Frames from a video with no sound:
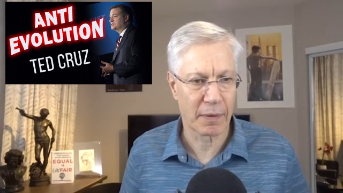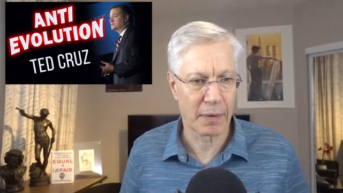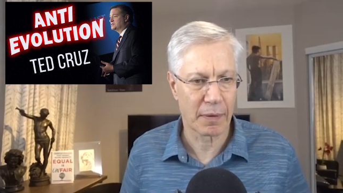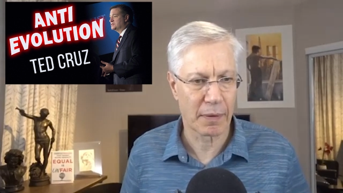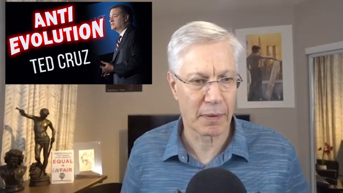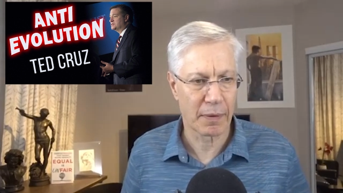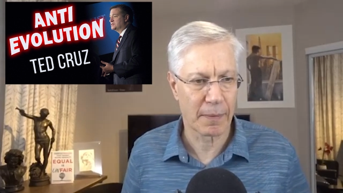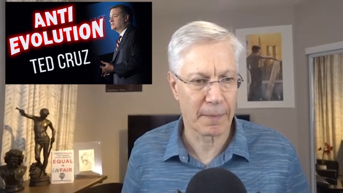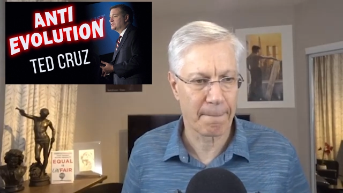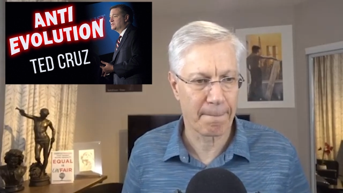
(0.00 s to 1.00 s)

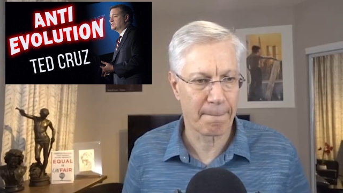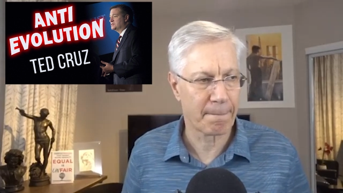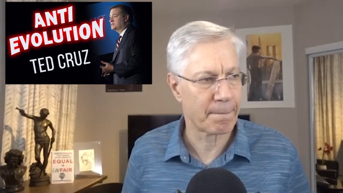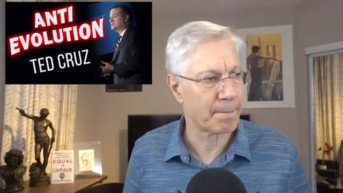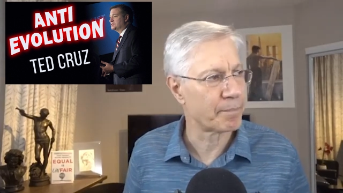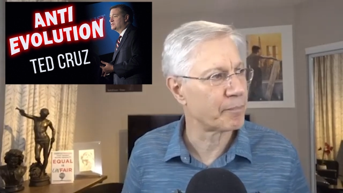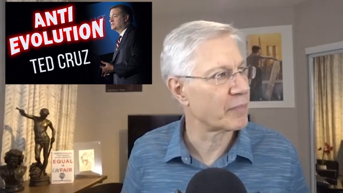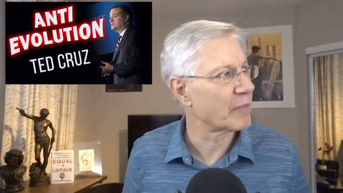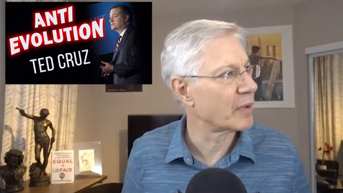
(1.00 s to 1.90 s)
(no one is talking)